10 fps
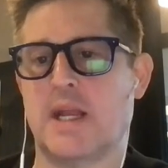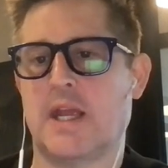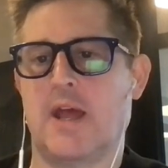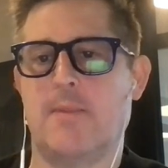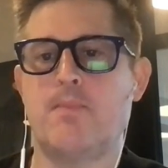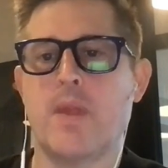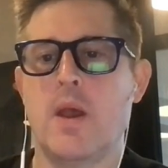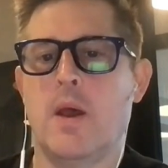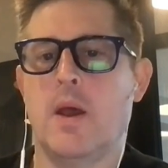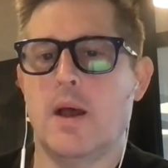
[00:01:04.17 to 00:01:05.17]
again,
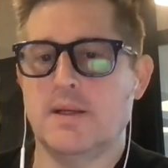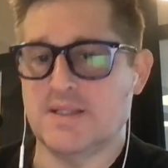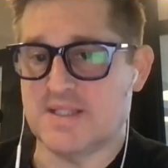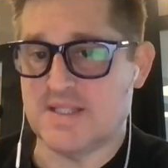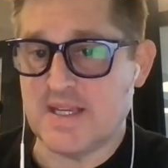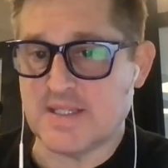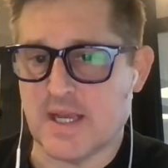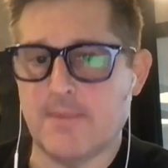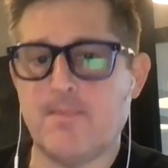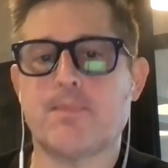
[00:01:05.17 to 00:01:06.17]
sees
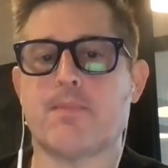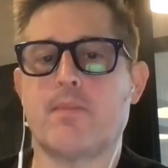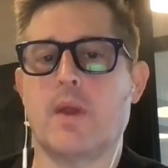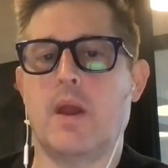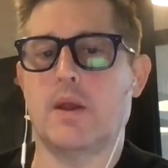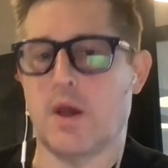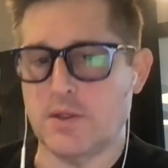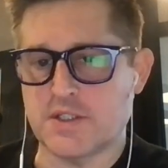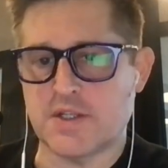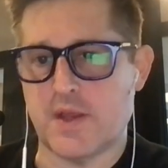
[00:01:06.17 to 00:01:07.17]
it and
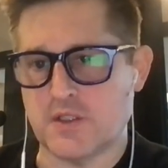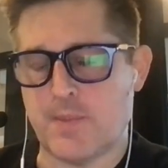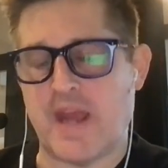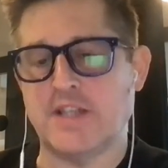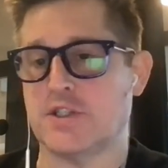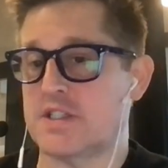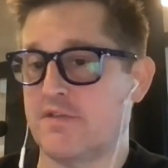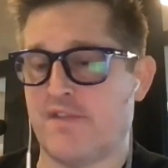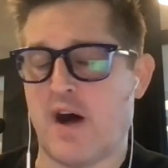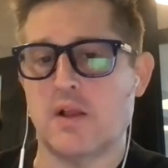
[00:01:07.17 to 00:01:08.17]
goes to those pages and
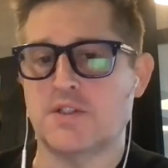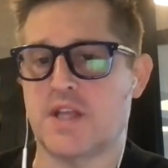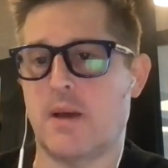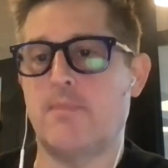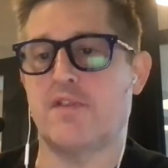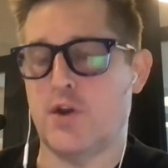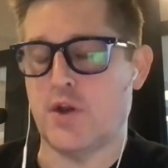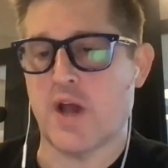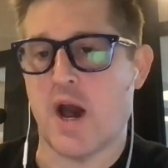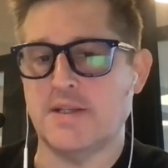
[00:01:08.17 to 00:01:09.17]
follows them for new
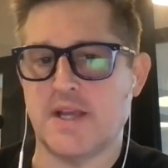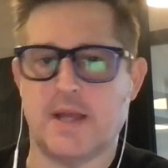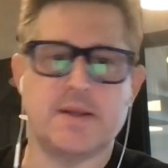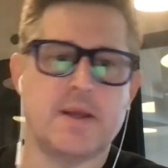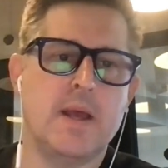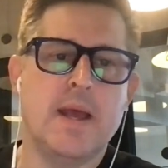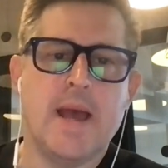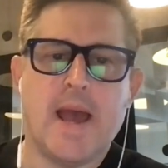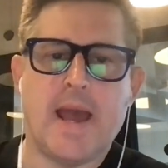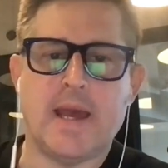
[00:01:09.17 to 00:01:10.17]
content.
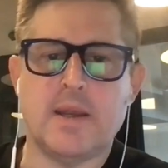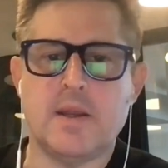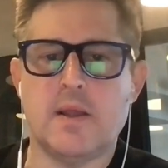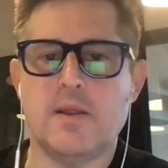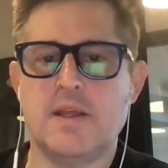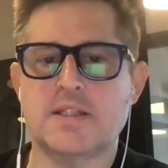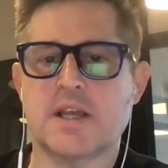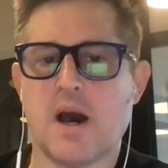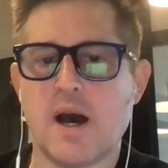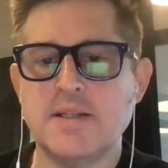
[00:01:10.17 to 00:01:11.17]
And this
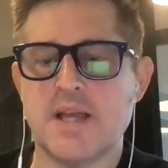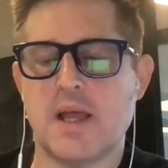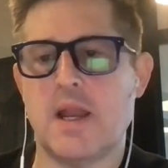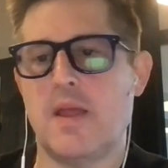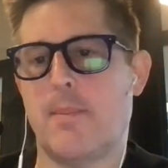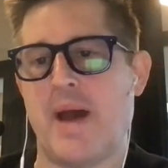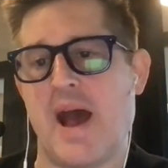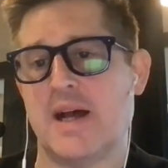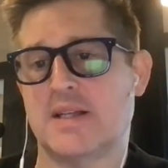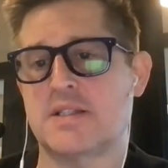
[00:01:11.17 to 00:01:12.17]
content in the
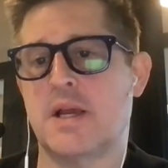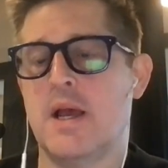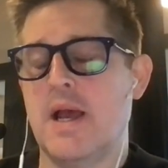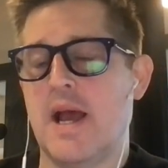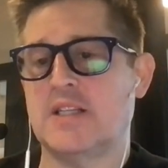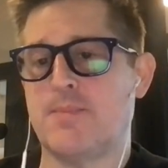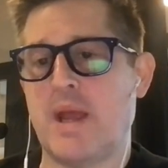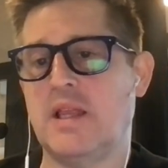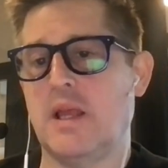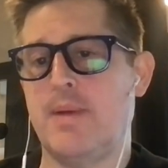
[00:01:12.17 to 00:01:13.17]
past has
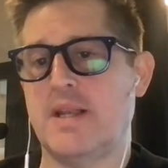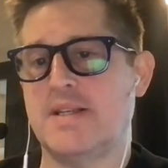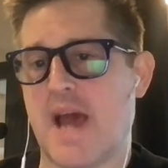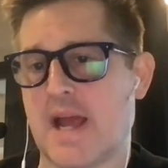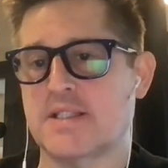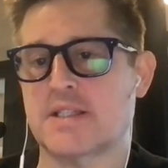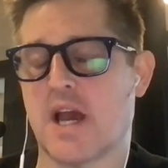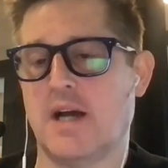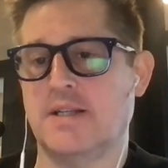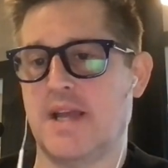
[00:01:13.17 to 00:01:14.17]
mainly been text
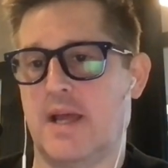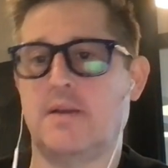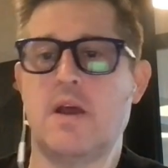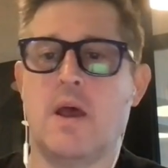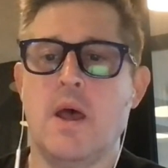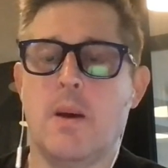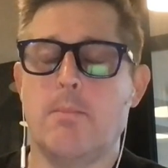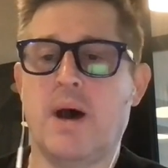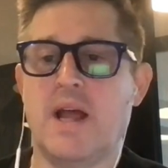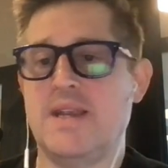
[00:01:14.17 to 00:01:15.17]
content,
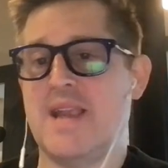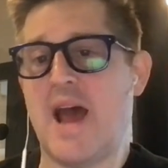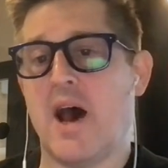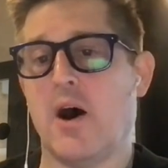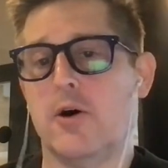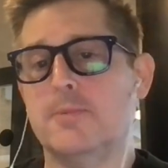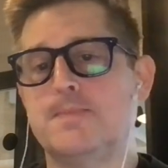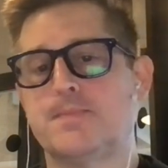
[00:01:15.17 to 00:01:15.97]
but now